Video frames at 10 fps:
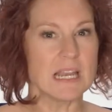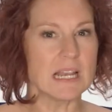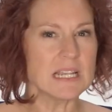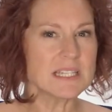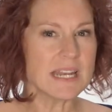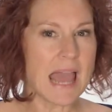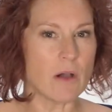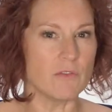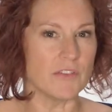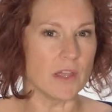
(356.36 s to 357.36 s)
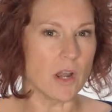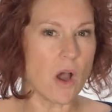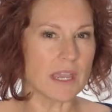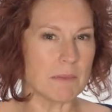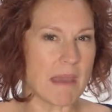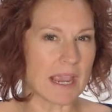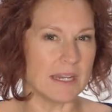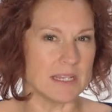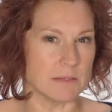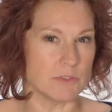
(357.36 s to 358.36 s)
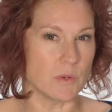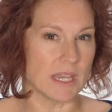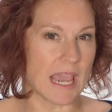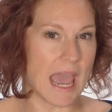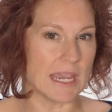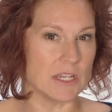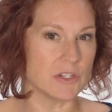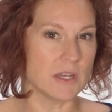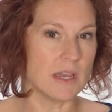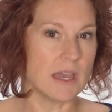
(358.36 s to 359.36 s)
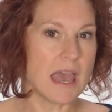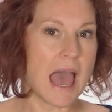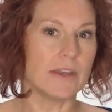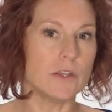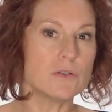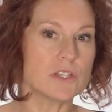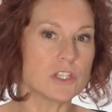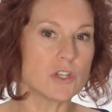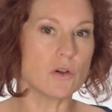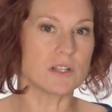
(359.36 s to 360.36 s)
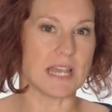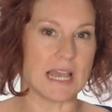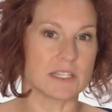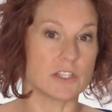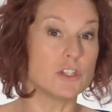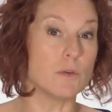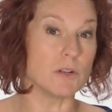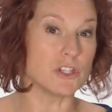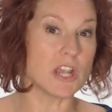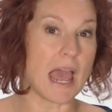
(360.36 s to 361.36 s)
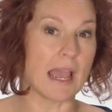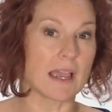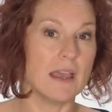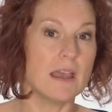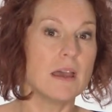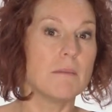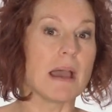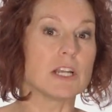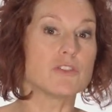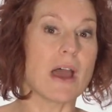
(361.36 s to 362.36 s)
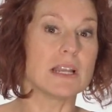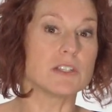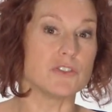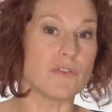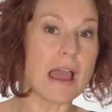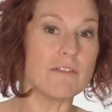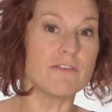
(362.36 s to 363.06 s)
Listen out for the locking mechanism to engage and use the tug test to double check by trying to drive